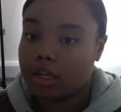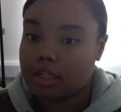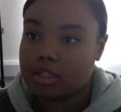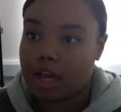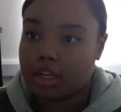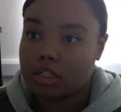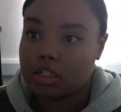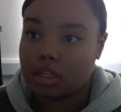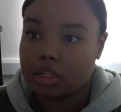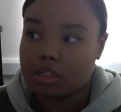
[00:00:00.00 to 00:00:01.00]
is
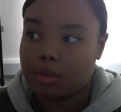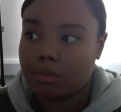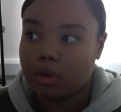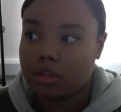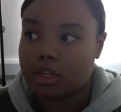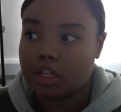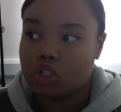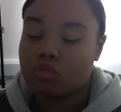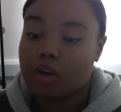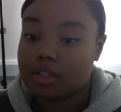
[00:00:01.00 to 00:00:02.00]
actually someone that
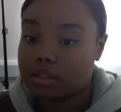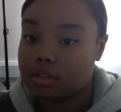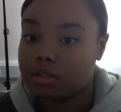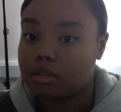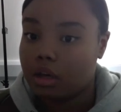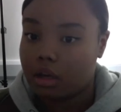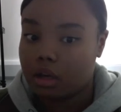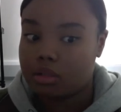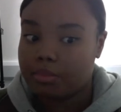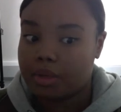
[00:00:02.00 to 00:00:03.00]
drags
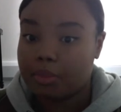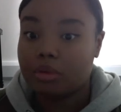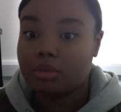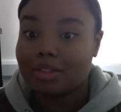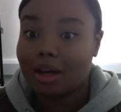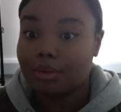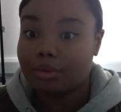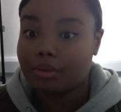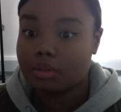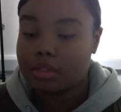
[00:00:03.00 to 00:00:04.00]
people
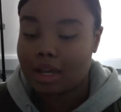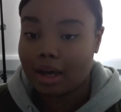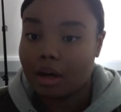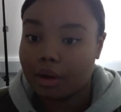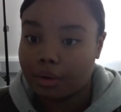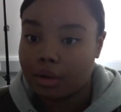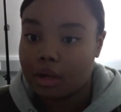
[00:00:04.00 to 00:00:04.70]
down to hell,